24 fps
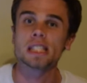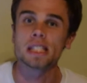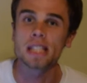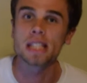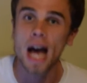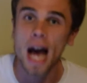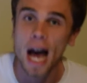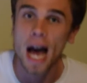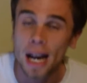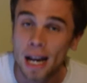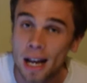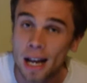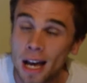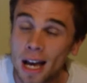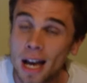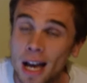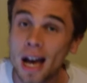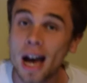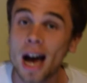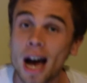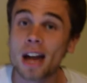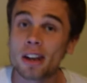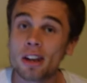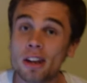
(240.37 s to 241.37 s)
not
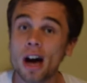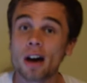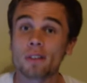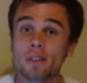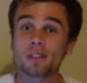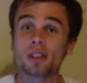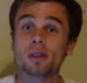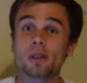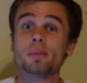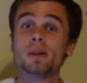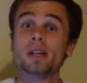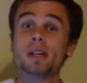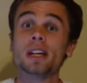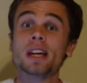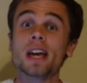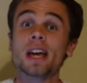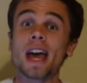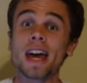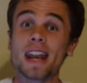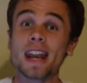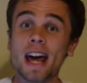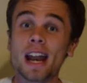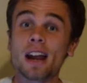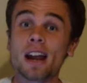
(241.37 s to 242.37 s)
enough to be
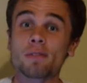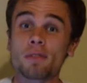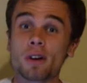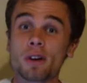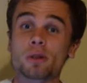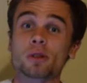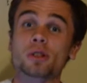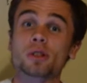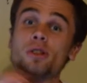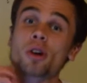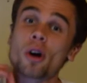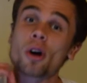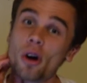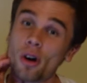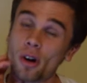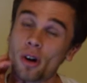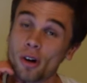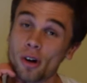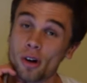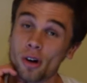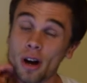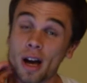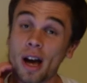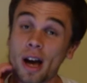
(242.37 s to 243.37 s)
an NFL
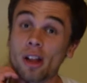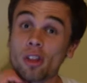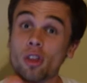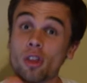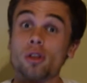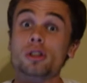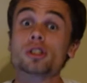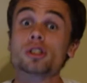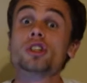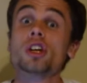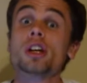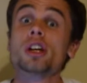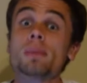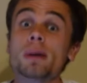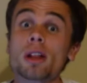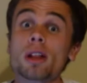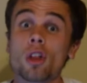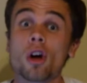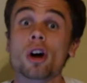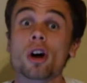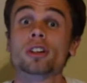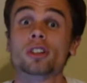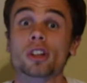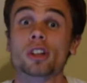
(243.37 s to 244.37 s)
starter, a legitimate
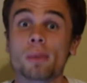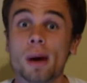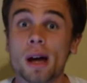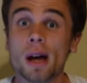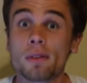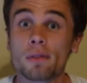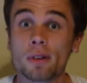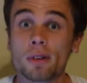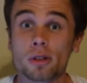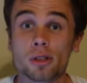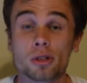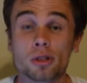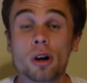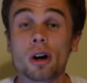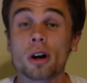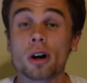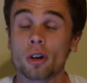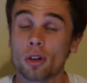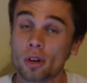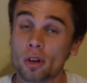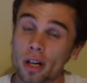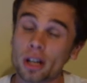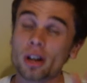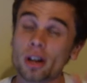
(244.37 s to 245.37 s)
long-term NFL starter.
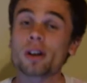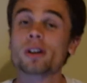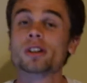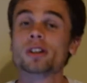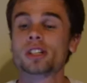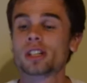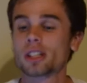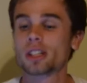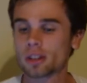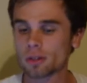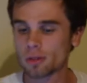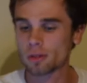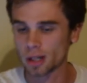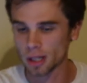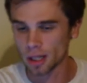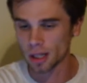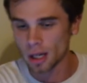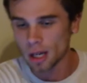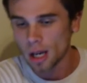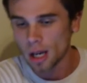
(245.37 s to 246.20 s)
Look at RG3.